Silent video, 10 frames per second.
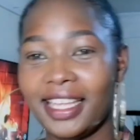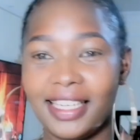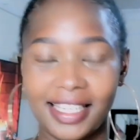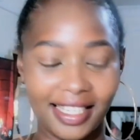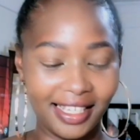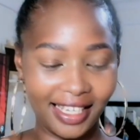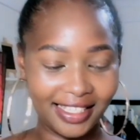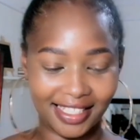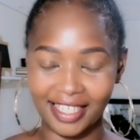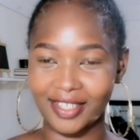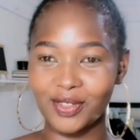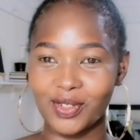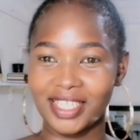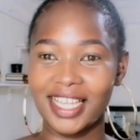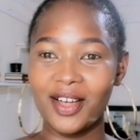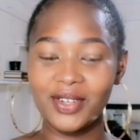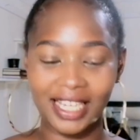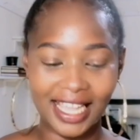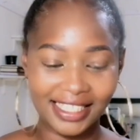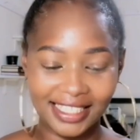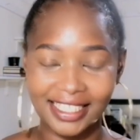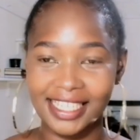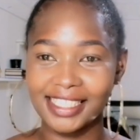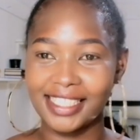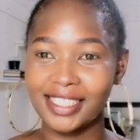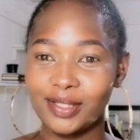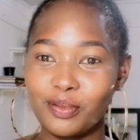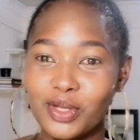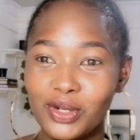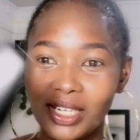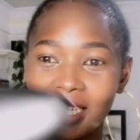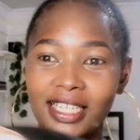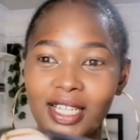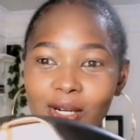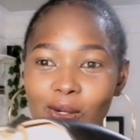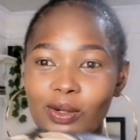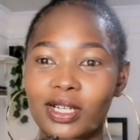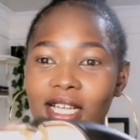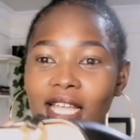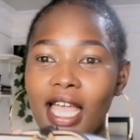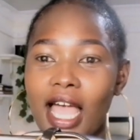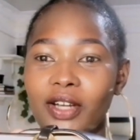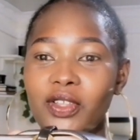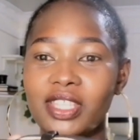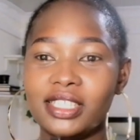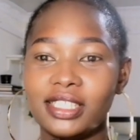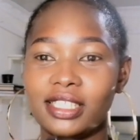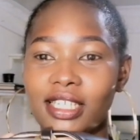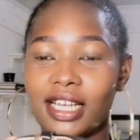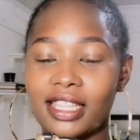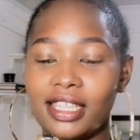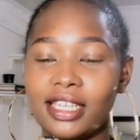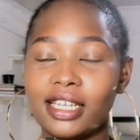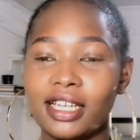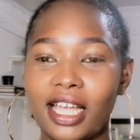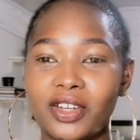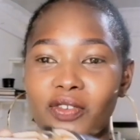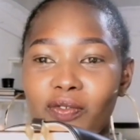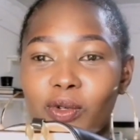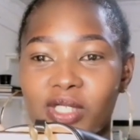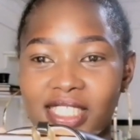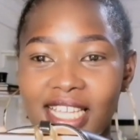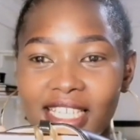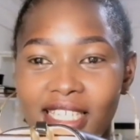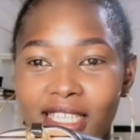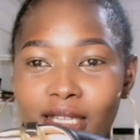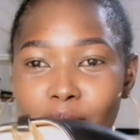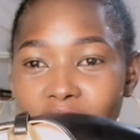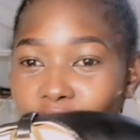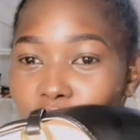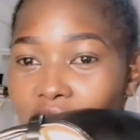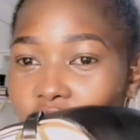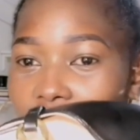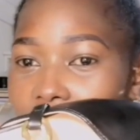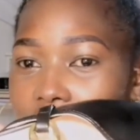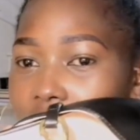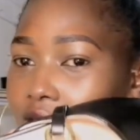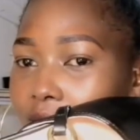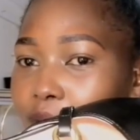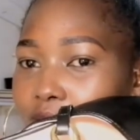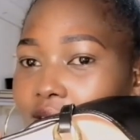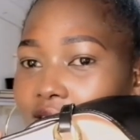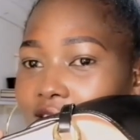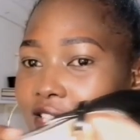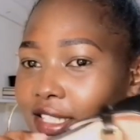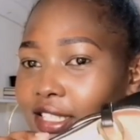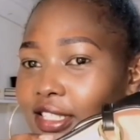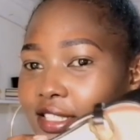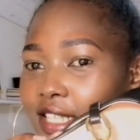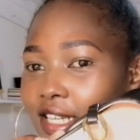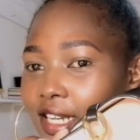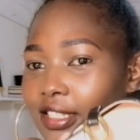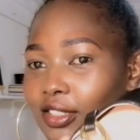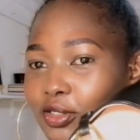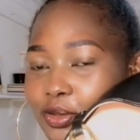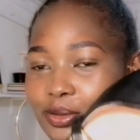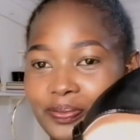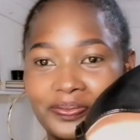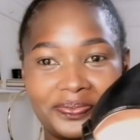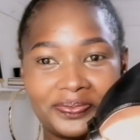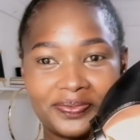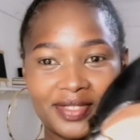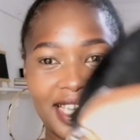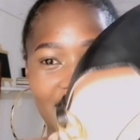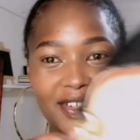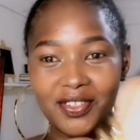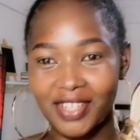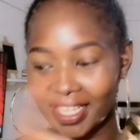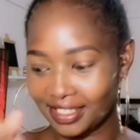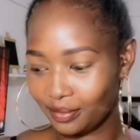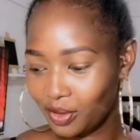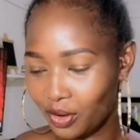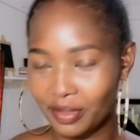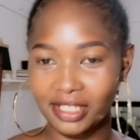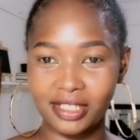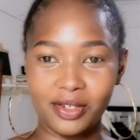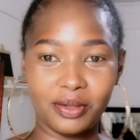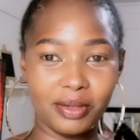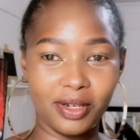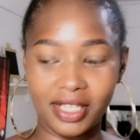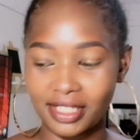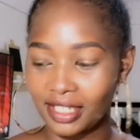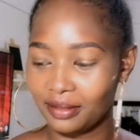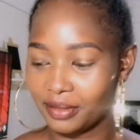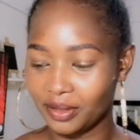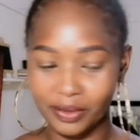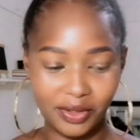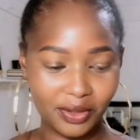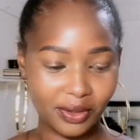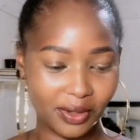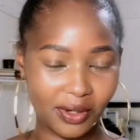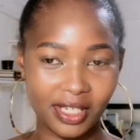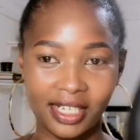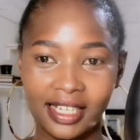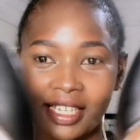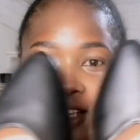And let's get into it. How classy does this mule look? I know this thing kind of looks tacky, but if you actually think about it, this is a classy shoe. I don't know, guys. I will comment down below and tell me, would you rock